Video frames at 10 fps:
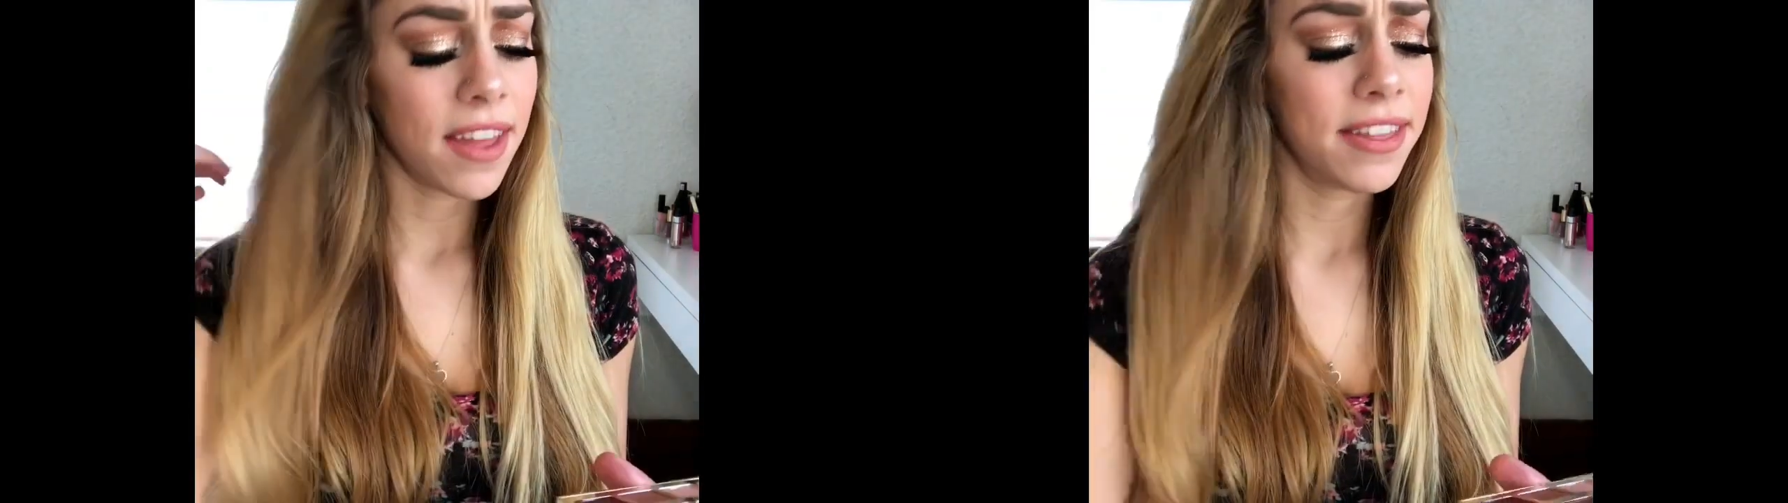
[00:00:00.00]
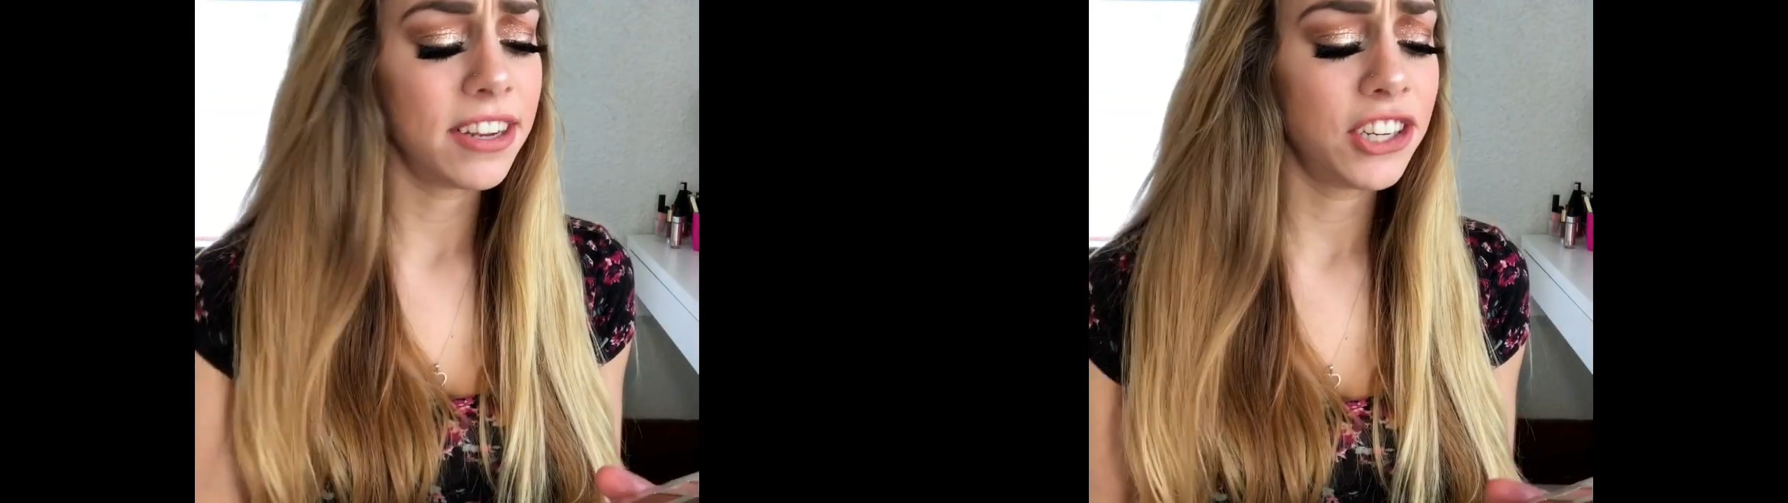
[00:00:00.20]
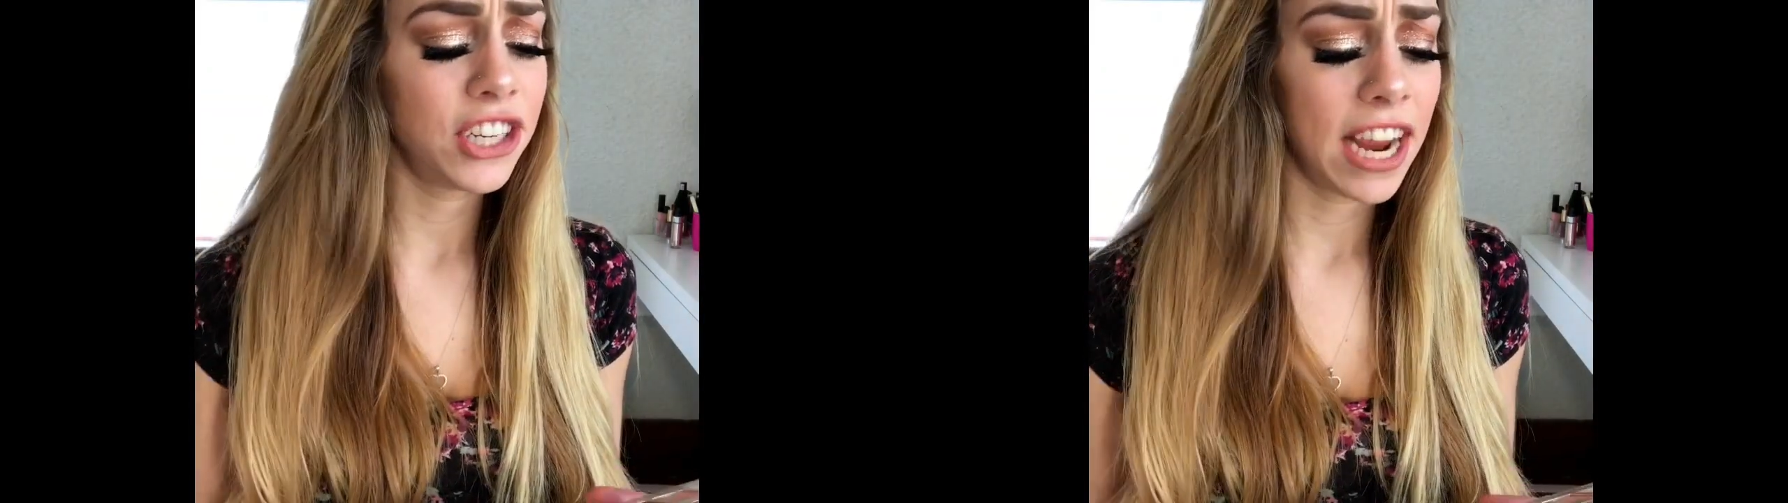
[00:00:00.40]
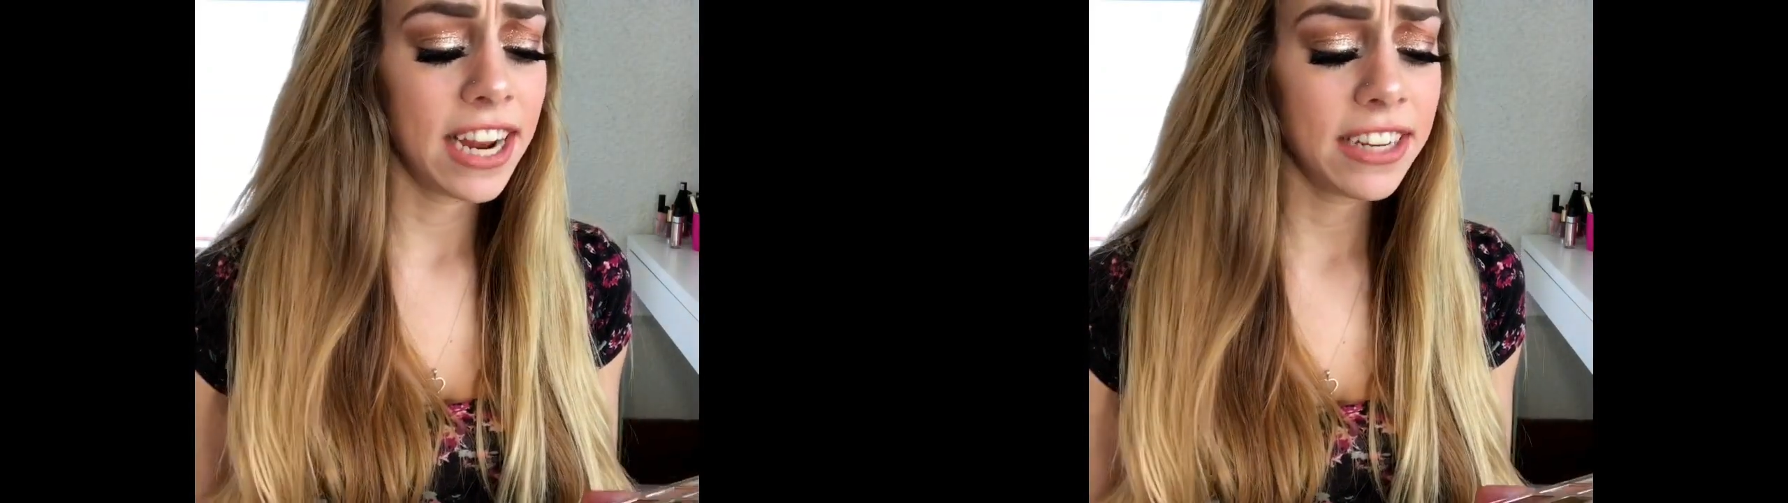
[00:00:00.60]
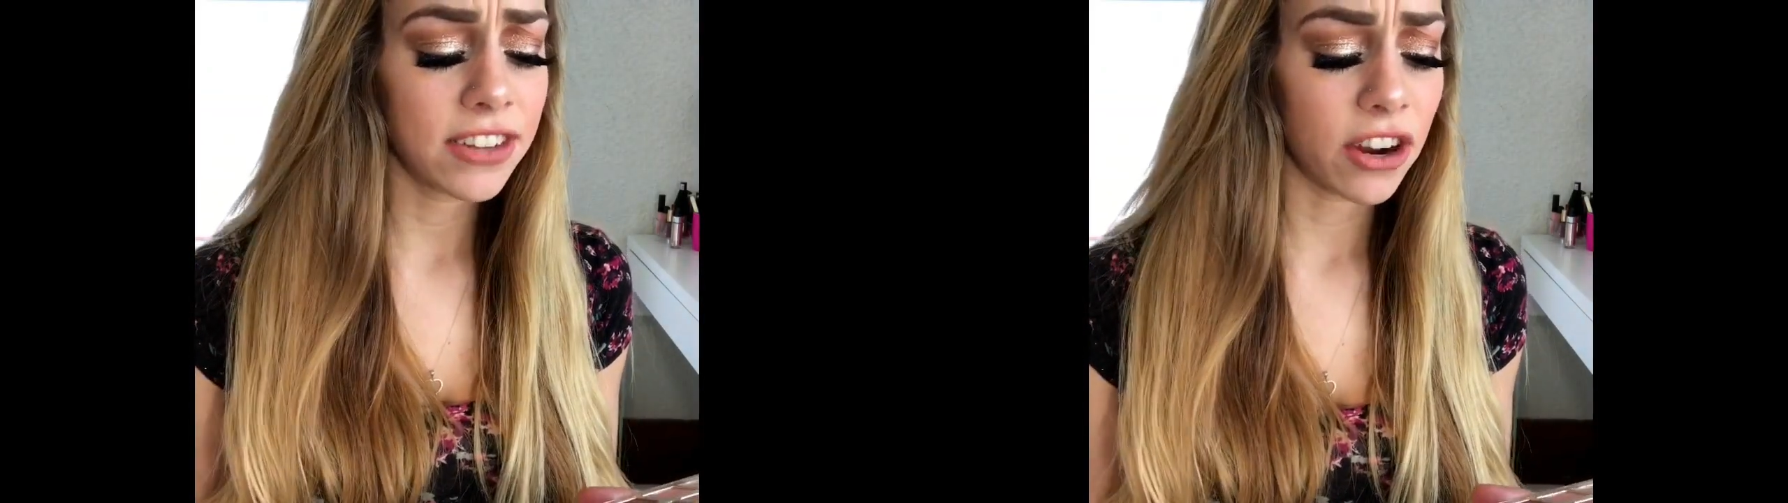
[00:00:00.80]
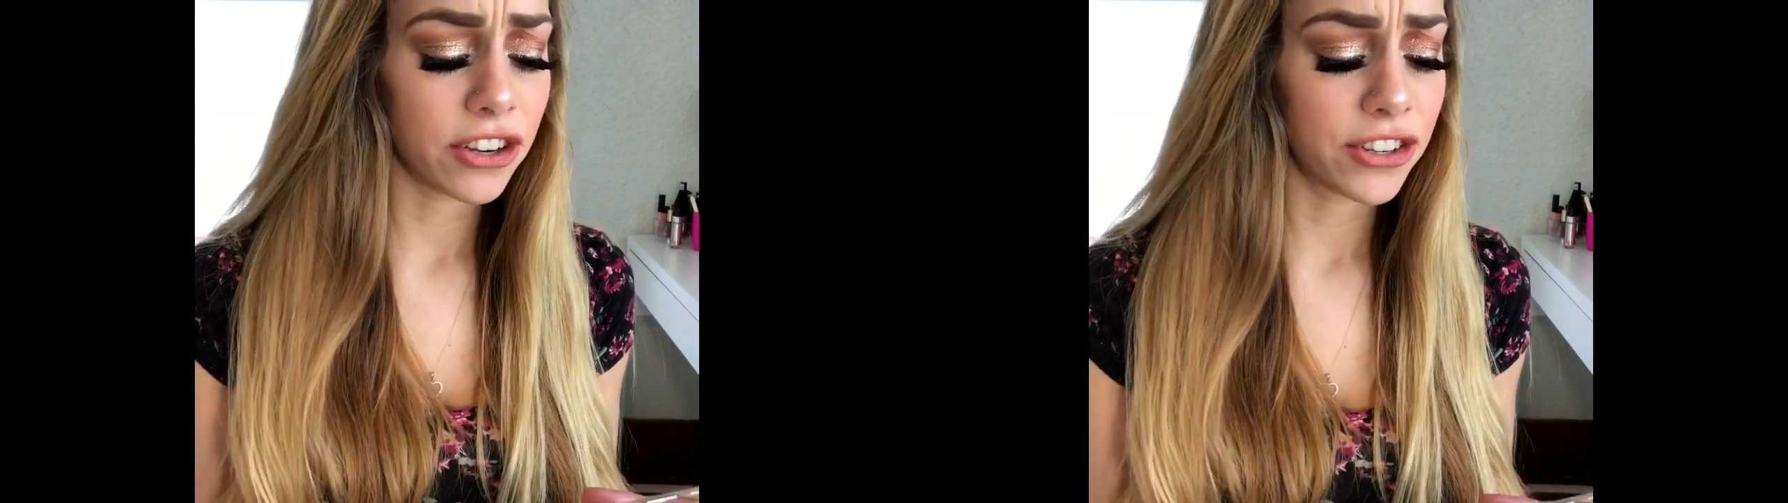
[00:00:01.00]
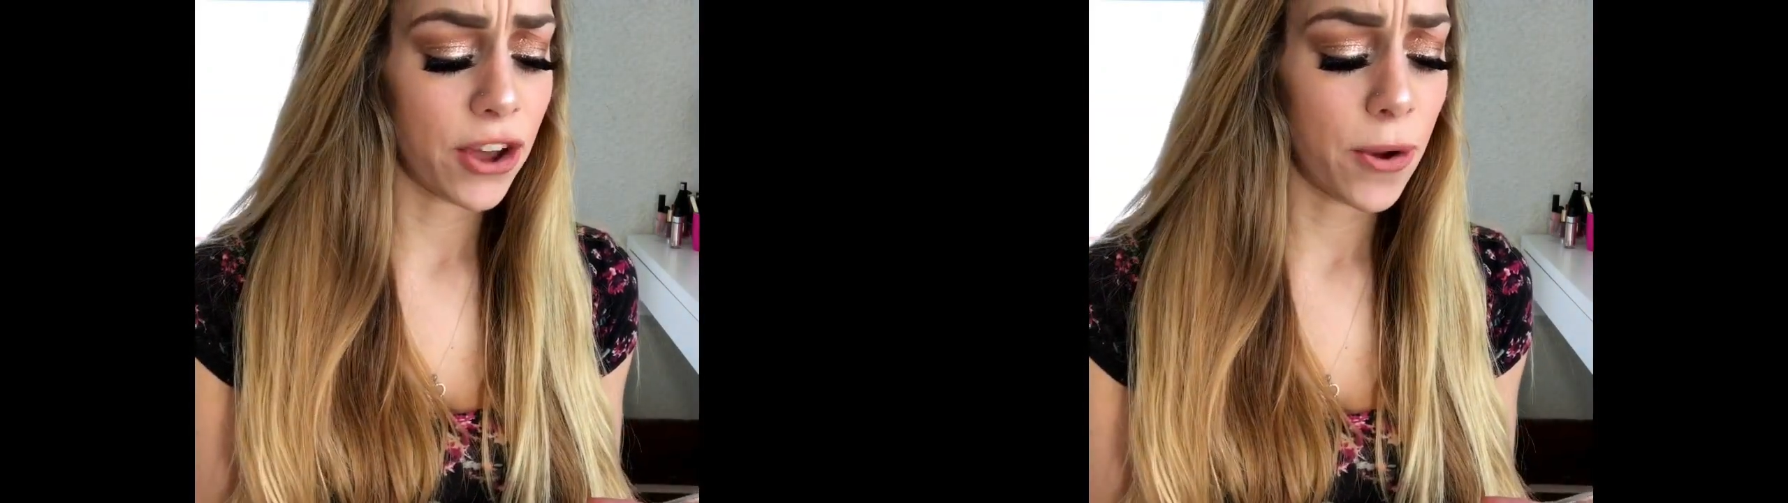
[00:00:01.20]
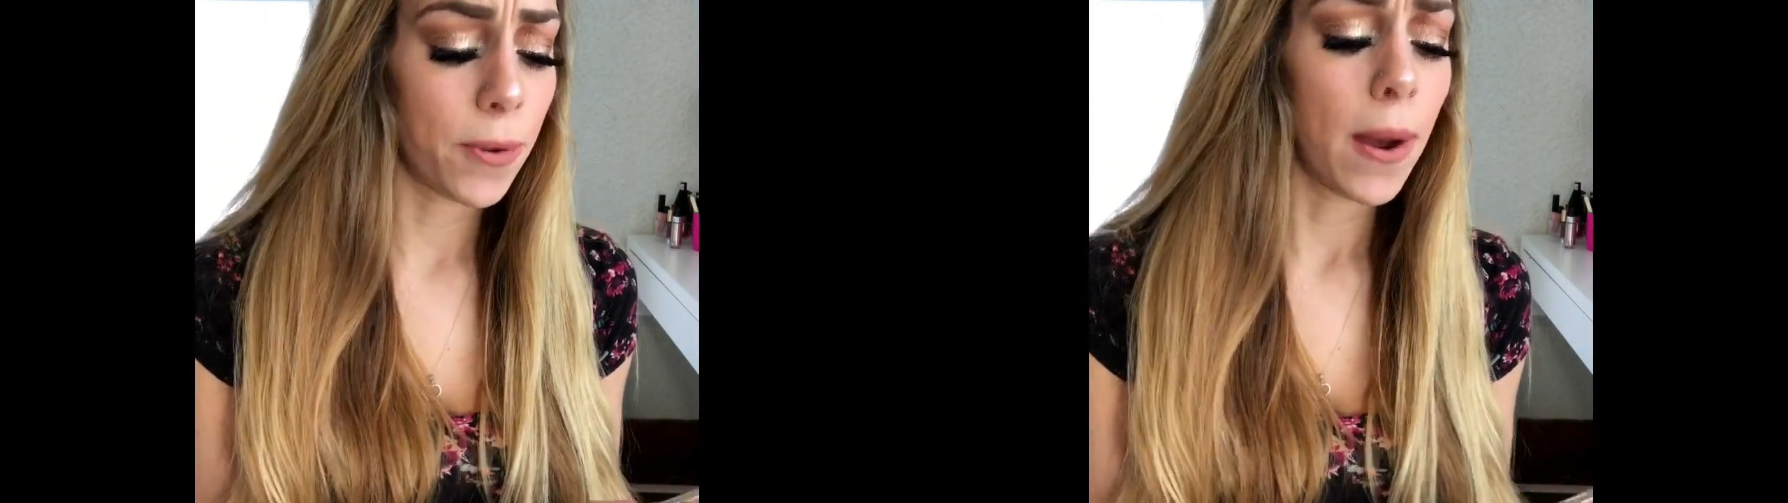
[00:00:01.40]
the shades are
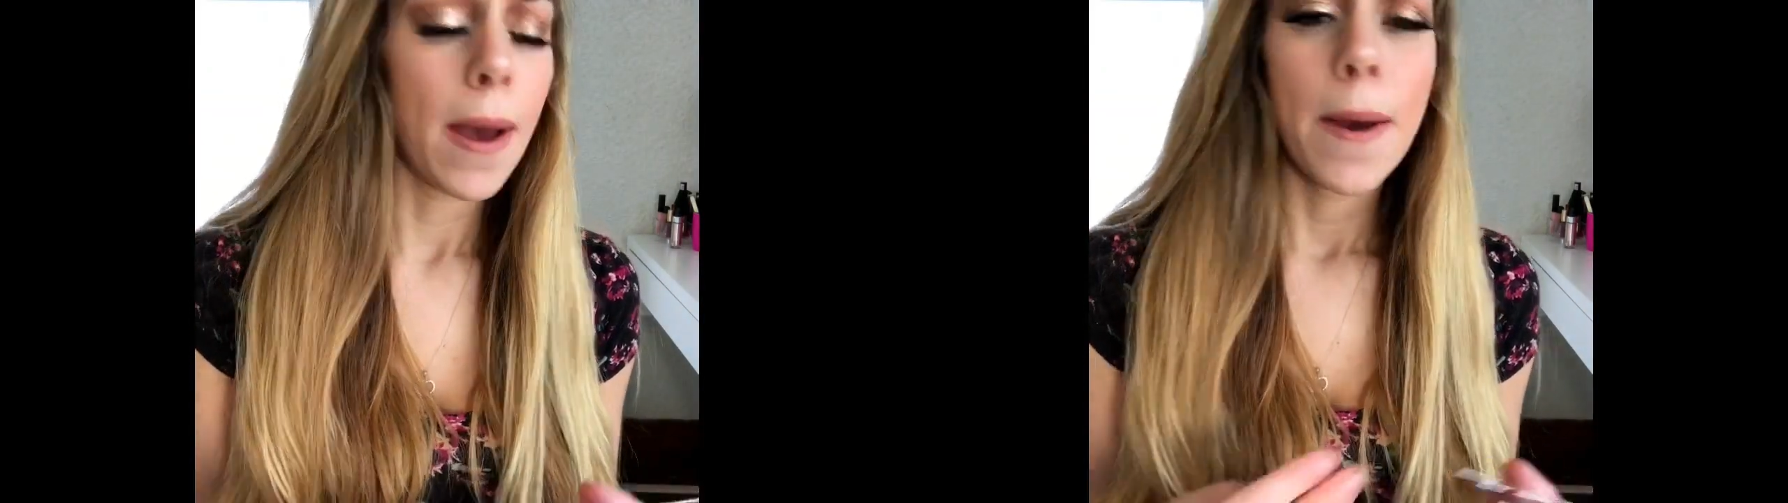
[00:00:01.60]
so